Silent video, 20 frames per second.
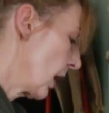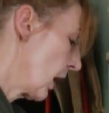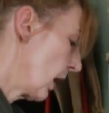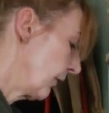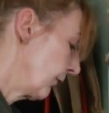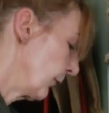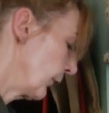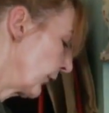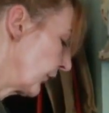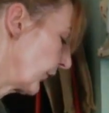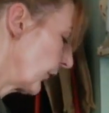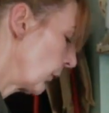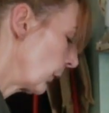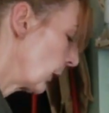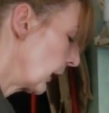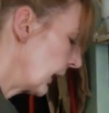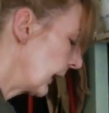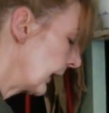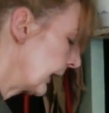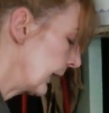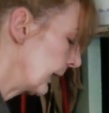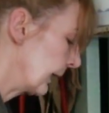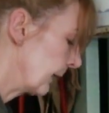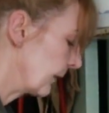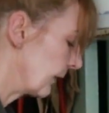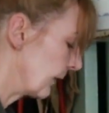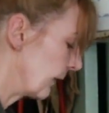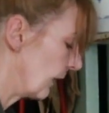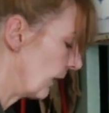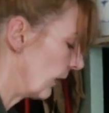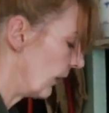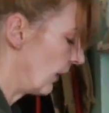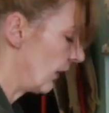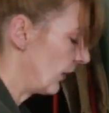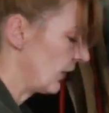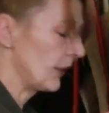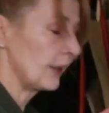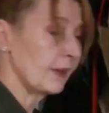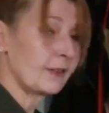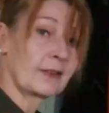I've also cleaned
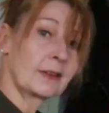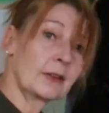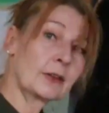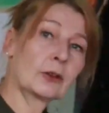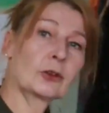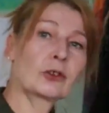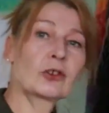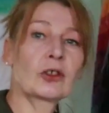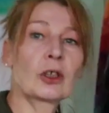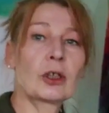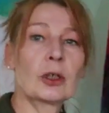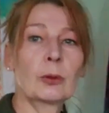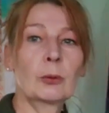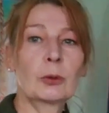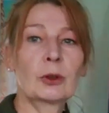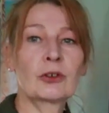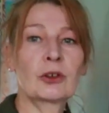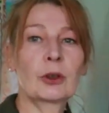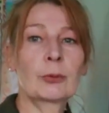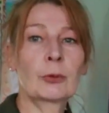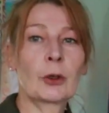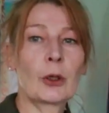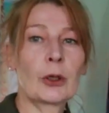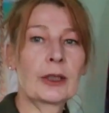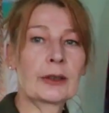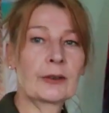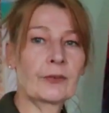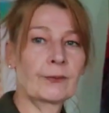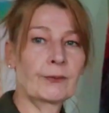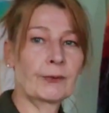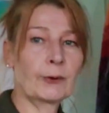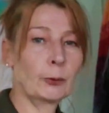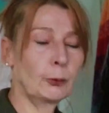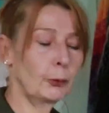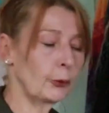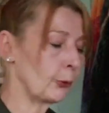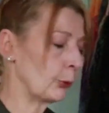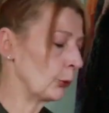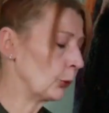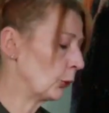this little jar, which I'm going to fill
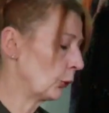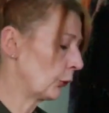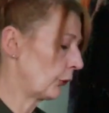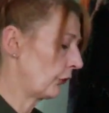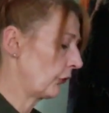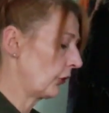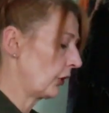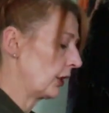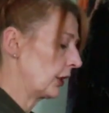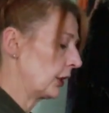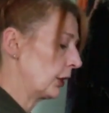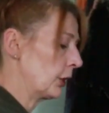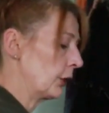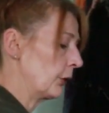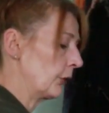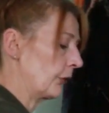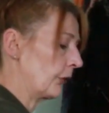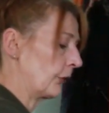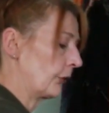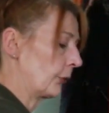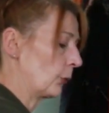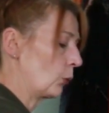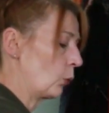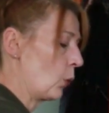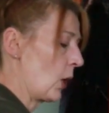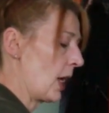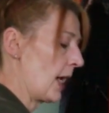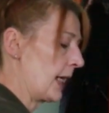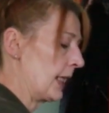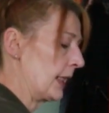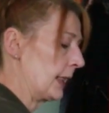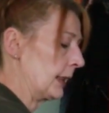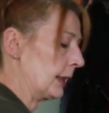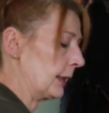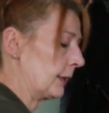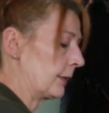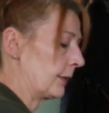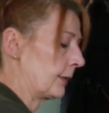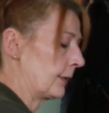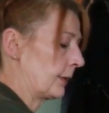with water and use as a
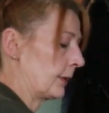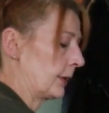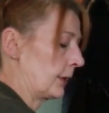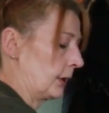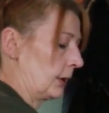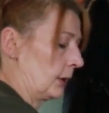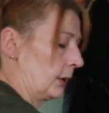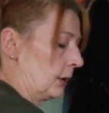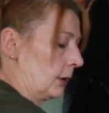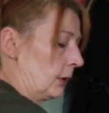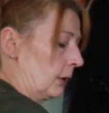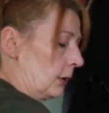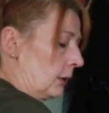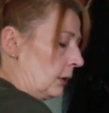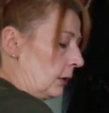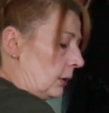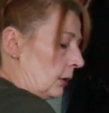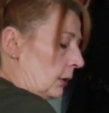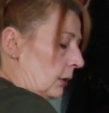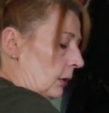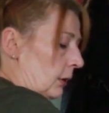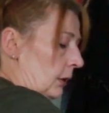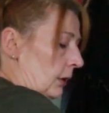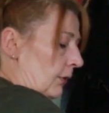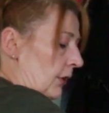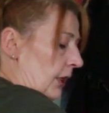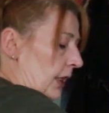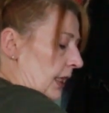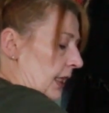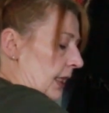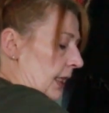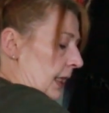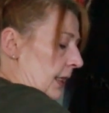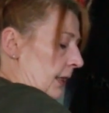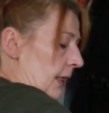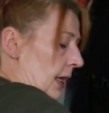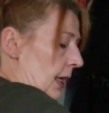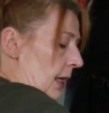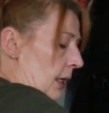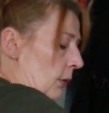weight. If I can
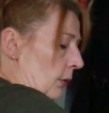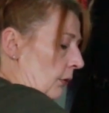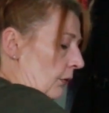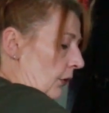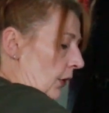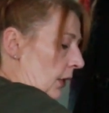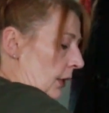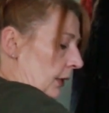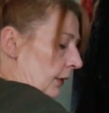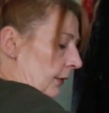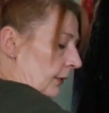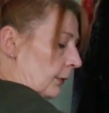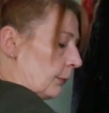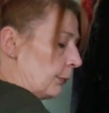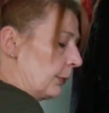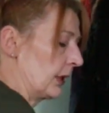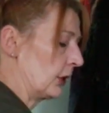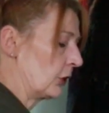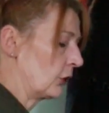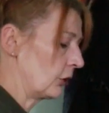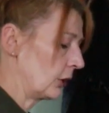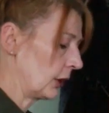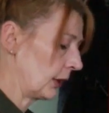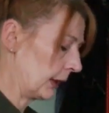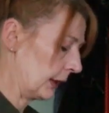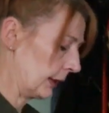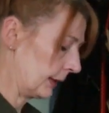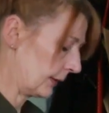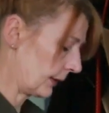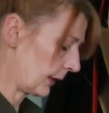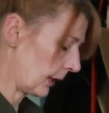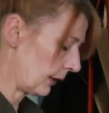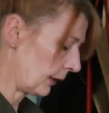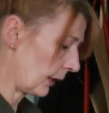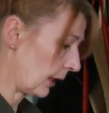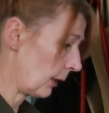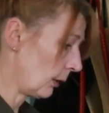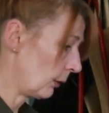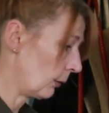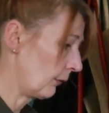get that out of there. That's a bit tricky to get
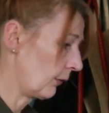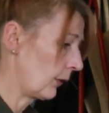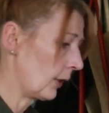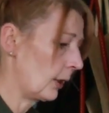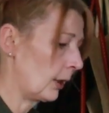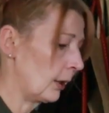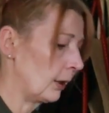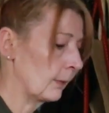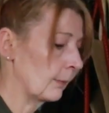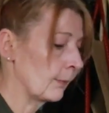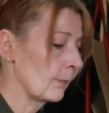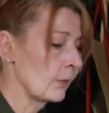that out of there.